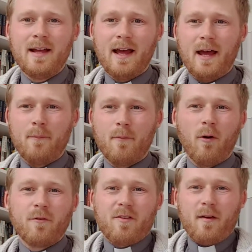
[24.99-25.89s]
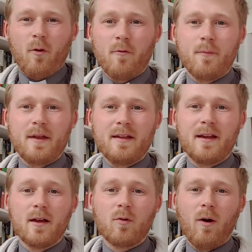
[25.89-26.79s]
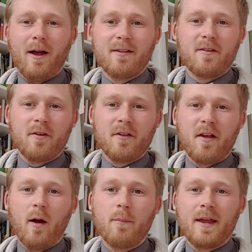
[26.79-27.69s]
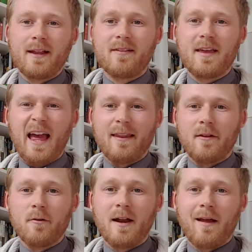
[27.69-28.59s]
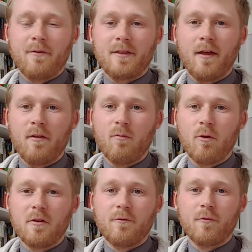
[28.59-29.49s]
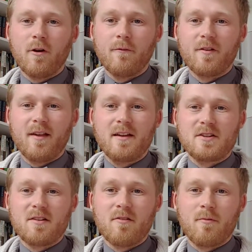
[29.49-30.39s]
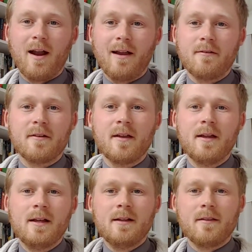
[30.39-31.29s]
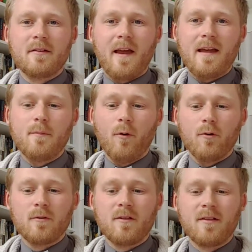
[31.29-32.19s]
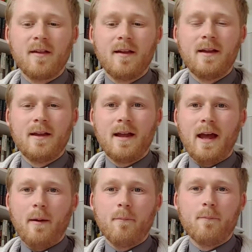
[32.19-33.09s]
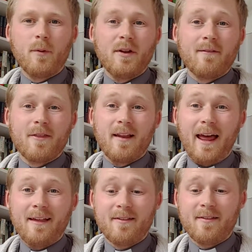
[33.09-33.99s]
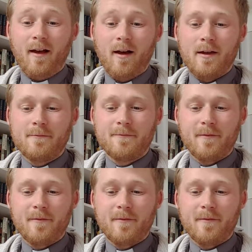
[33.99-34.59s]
Obviously, it won't be quite as good as our being together and having those wonderful conversations around the tables, but nevertheless I've